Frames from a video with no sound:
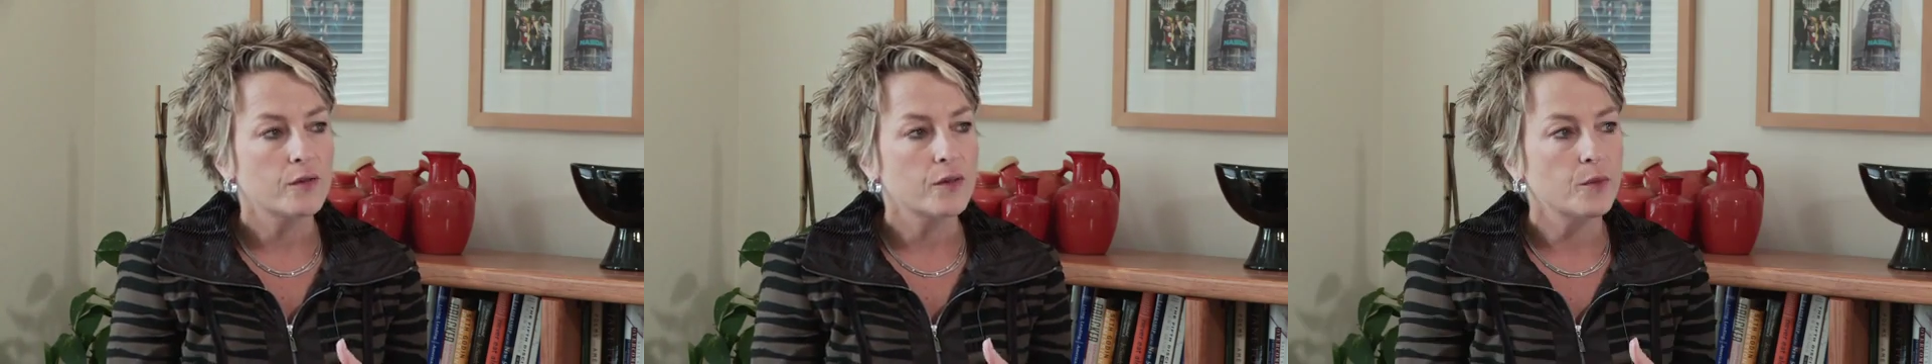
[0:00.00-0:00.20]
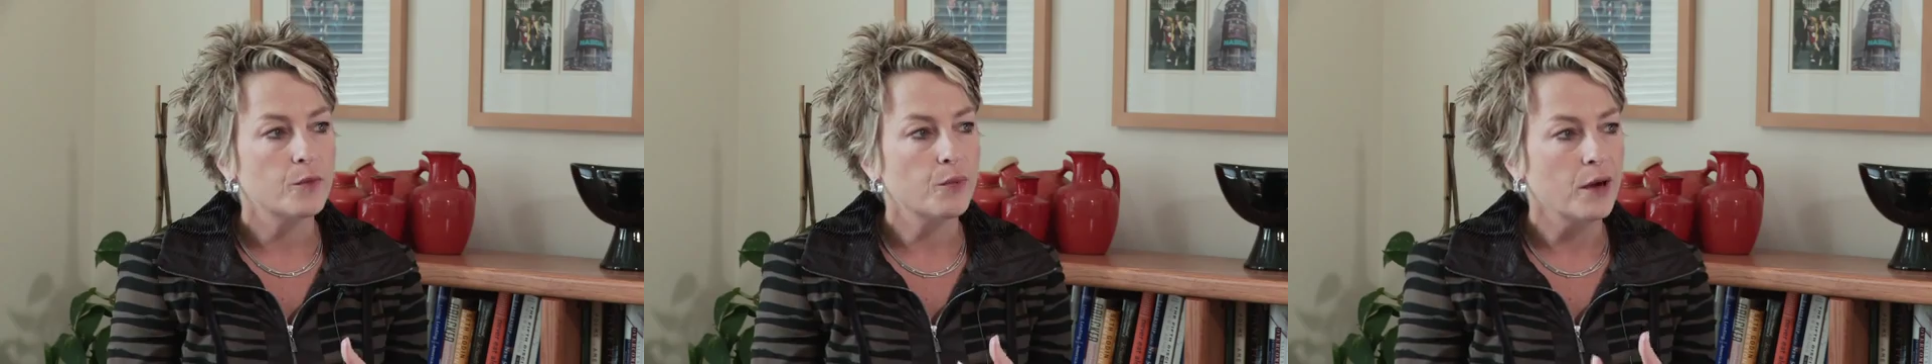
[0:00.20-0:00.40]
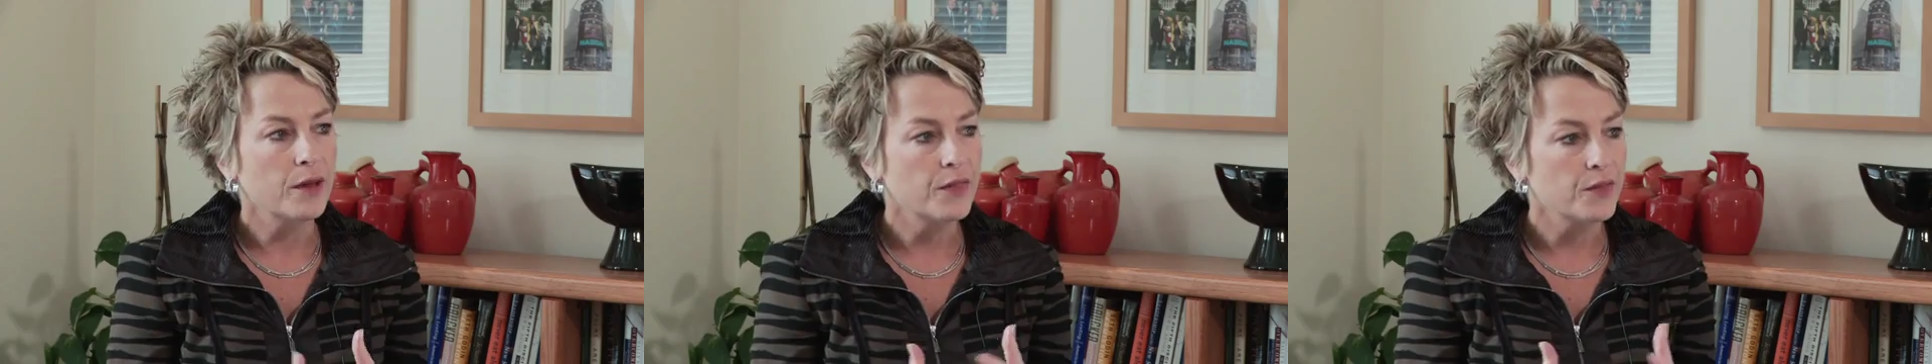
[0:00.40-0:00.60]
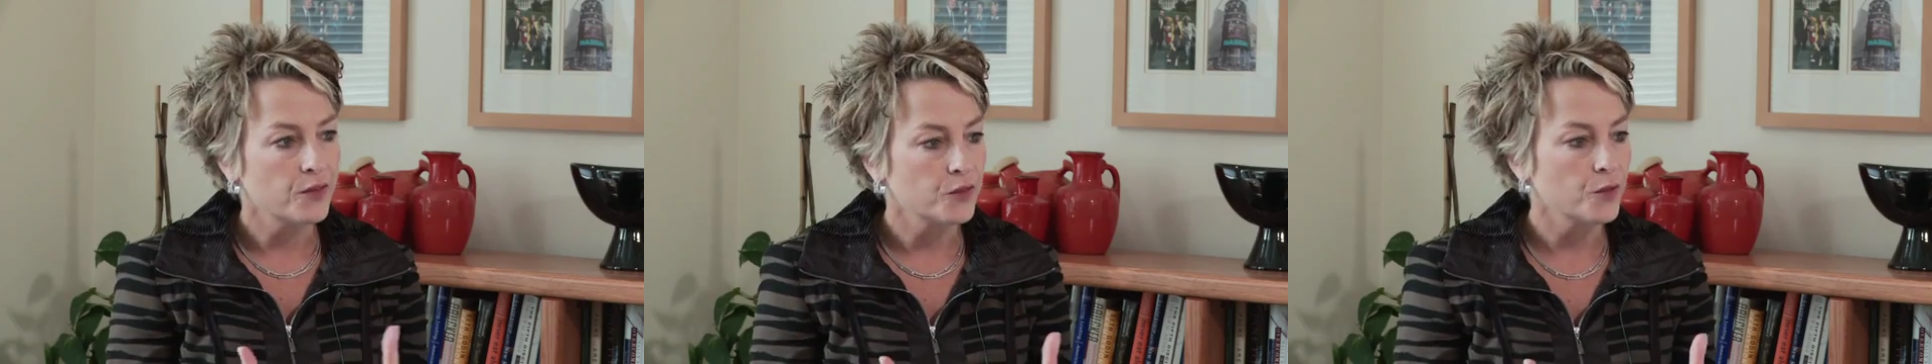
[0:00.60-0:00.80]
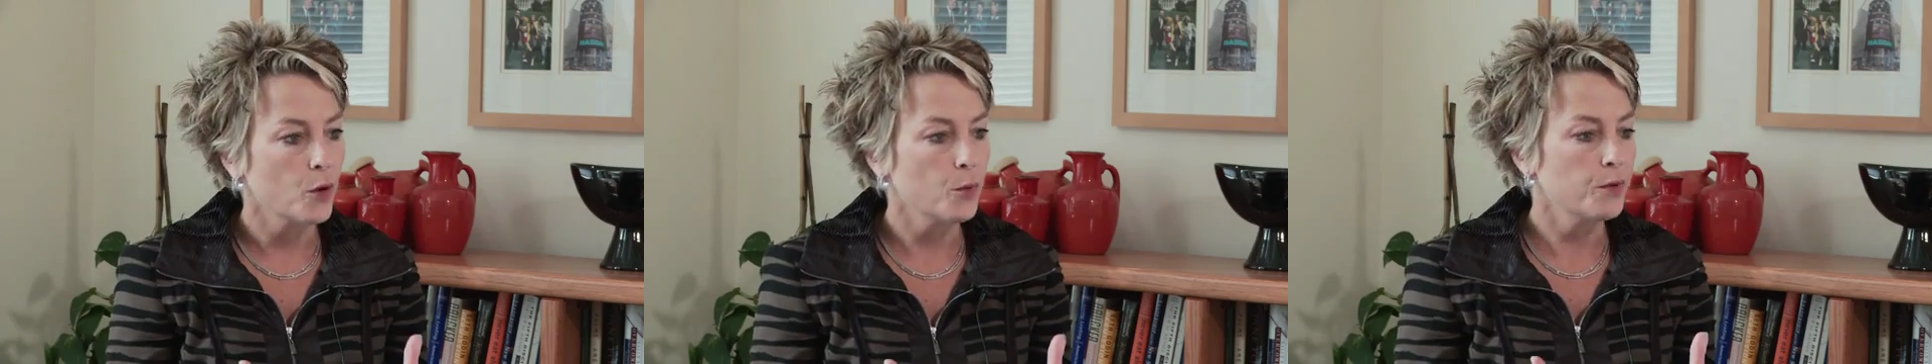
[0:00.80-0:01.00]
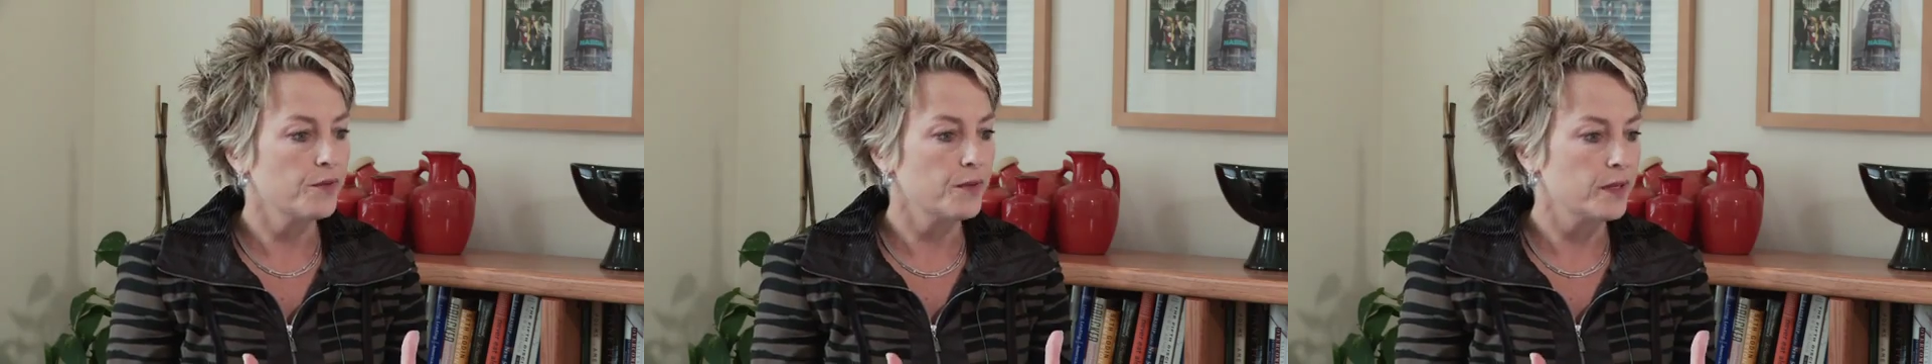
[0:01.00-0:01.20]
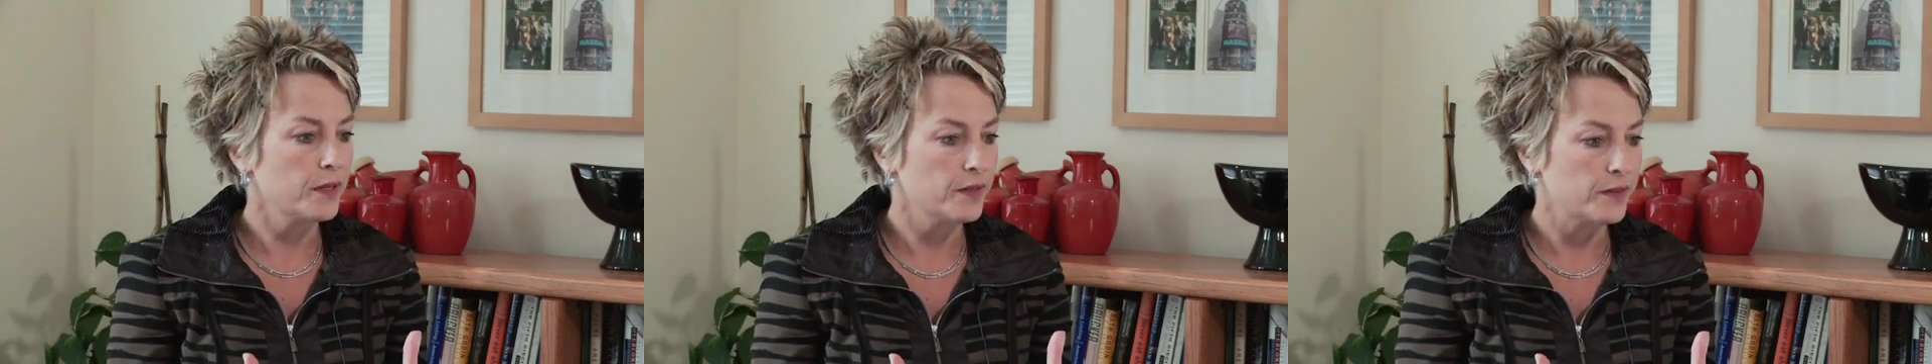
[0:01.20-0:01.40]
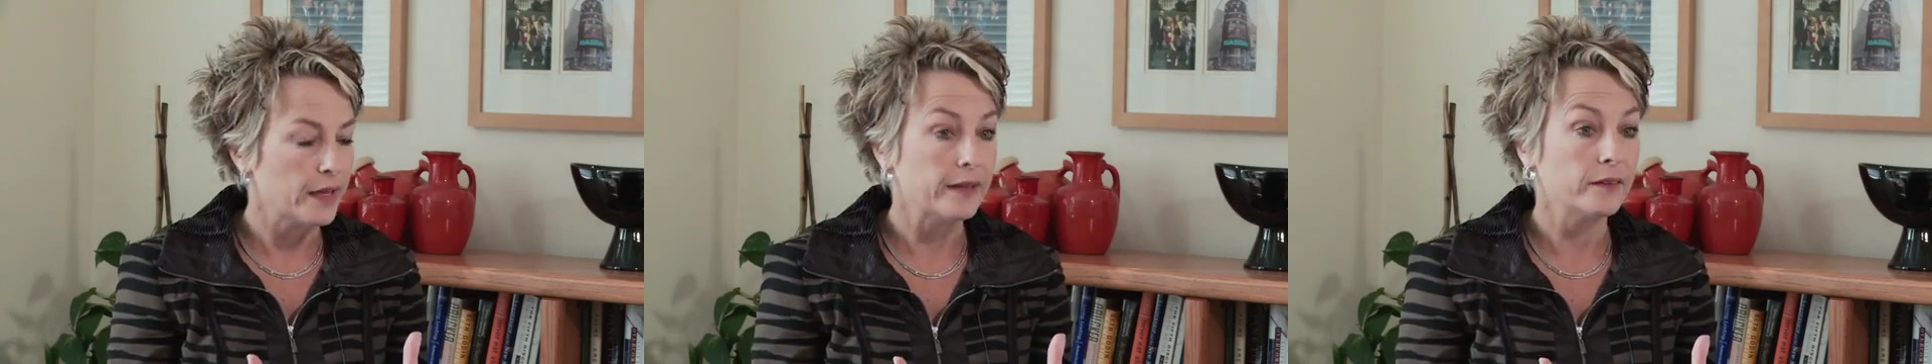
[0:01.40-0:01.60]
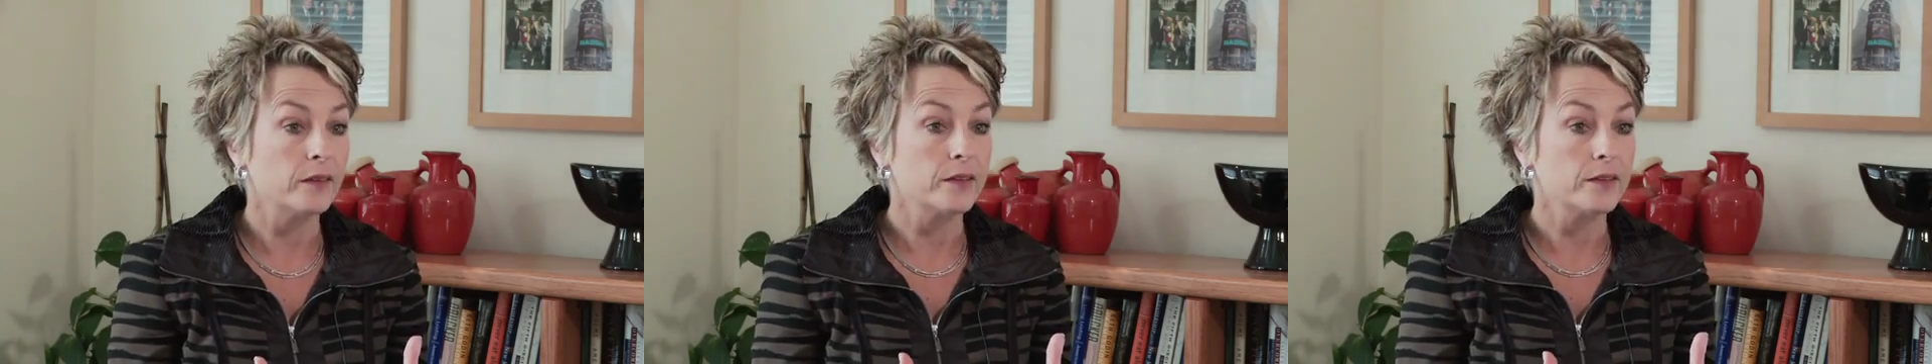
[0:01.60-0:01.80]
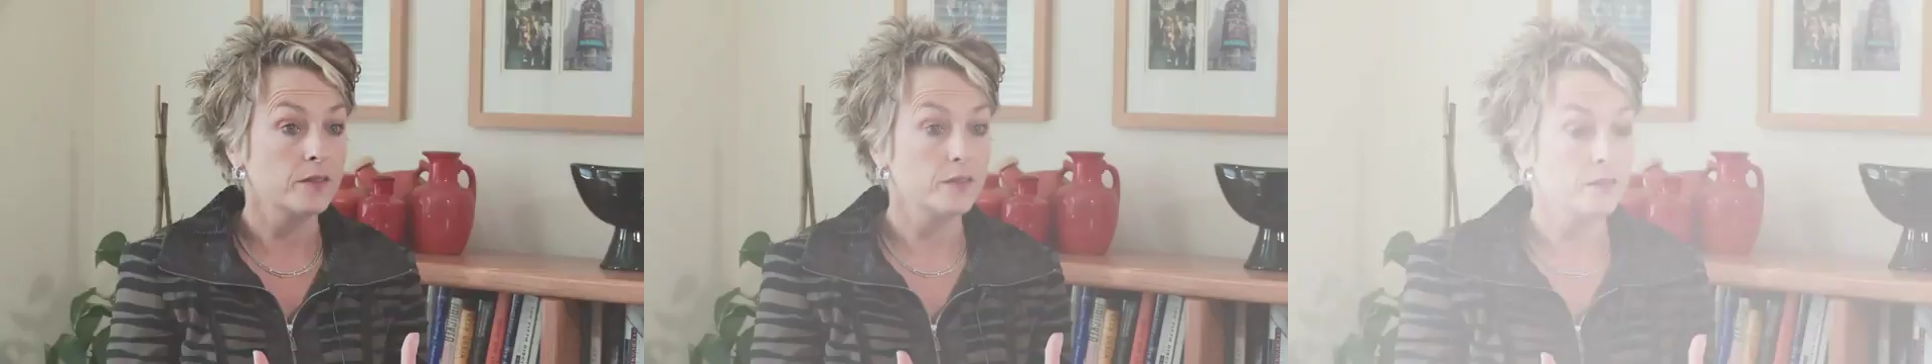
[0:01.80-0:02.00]
the breadth and scope of it is
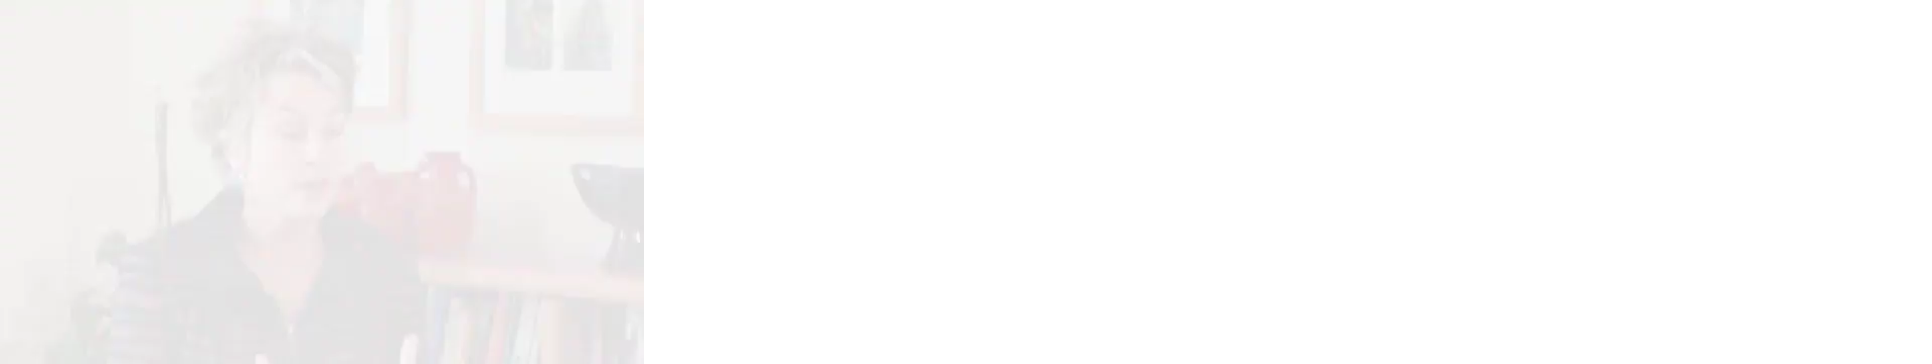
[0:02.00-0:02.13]
endless.